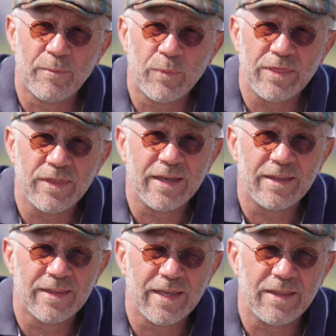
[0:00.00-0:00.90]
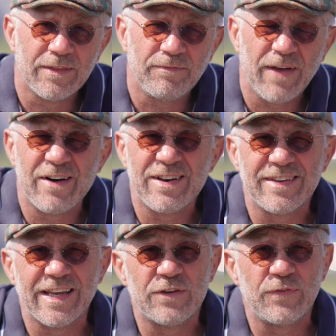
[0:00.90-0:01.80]
We think the fairest
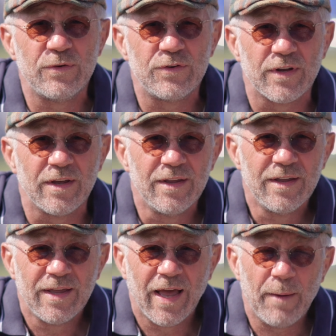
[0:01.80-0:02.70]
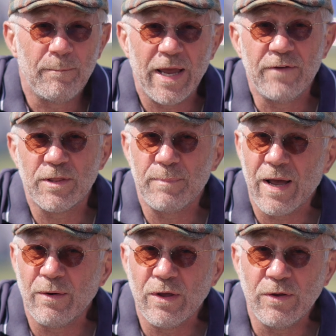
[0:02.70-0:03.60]
thing is for you to pay for the
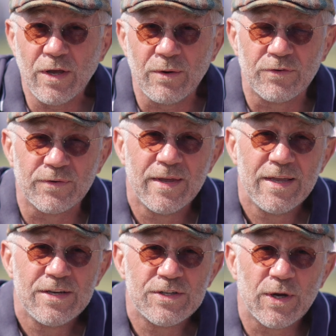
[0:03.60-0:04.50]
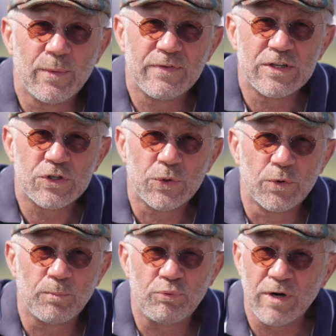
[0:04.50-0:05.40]
power you use. So we've
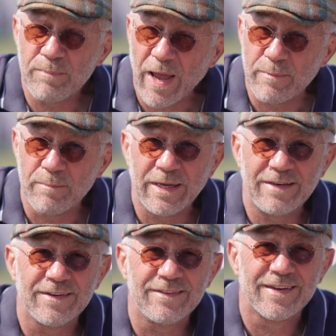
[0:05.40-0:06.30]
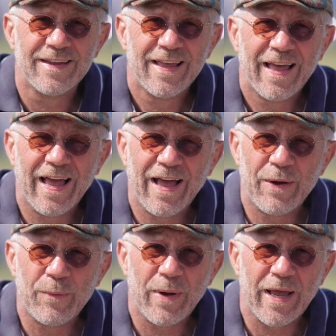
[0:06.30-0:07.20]
installed prepayment meters
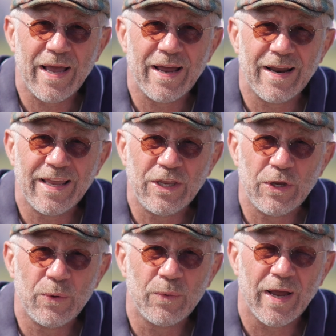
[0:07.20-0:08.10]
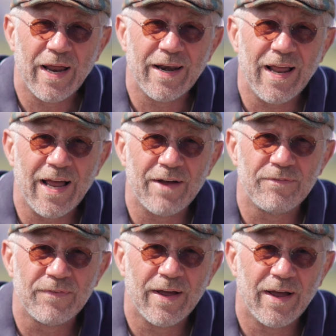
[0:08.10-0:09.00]
where you can
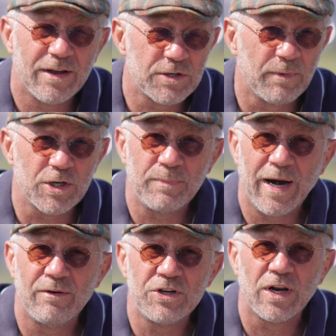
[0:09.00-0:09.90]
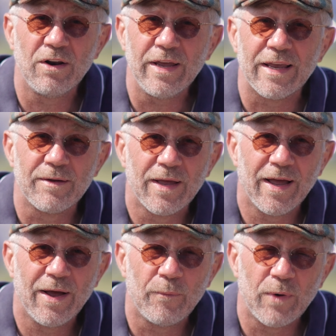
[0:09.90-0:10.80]
have as much power as you like.
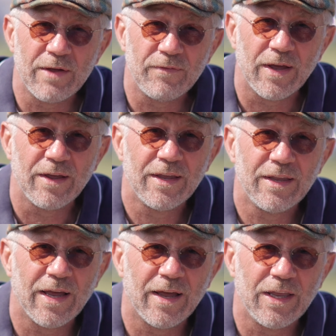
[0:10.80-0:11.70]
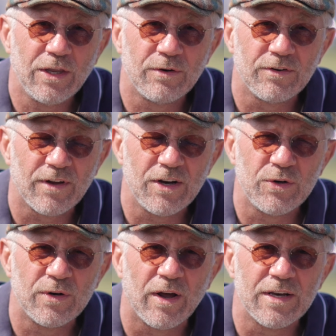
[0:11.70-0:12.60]
Whatever you decide
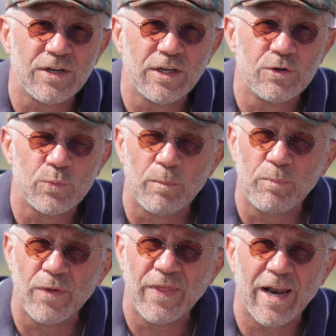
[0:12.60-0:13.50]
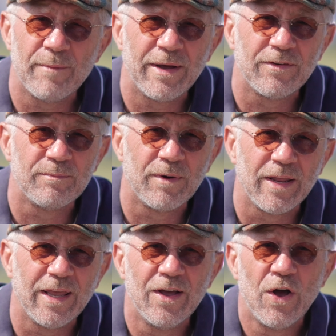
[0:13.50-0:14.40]
you'd like to use, we'll put that amount of
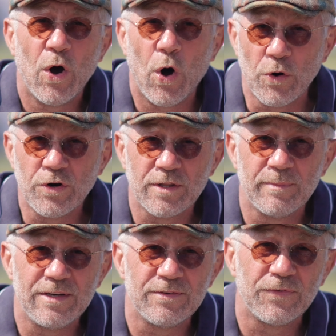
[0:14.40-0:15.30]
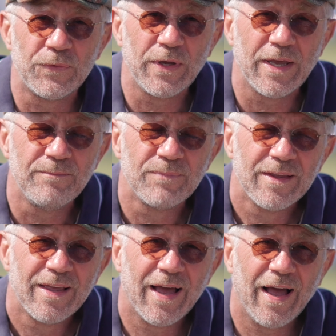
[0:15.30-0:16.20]
money onto the meter for you.
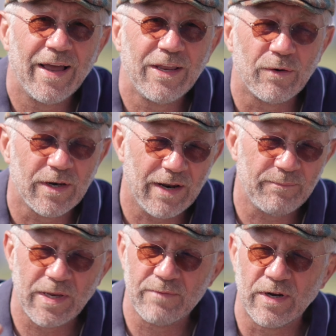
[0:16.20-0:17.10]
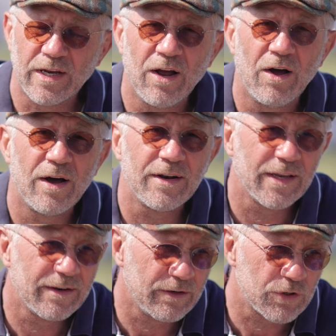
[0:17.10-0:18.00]
You'll have to give them a card.
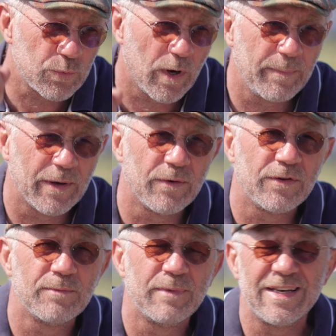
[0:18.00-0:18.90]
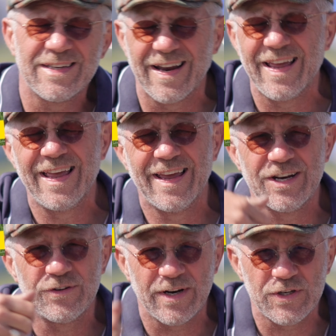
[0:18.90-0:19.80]
You swipe it onto the meter.
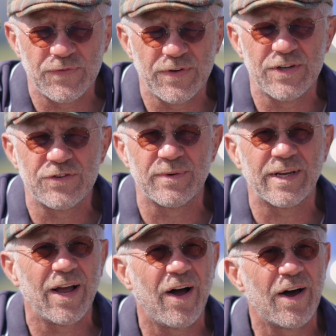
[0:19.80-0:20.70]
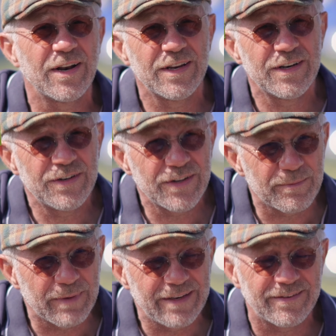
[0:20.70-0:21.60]
It transfers from the card to
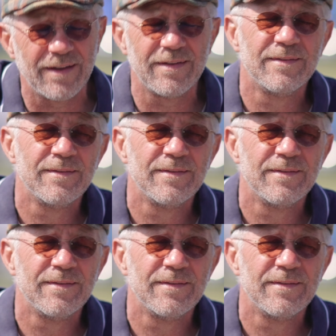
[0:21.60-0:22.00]
the meter.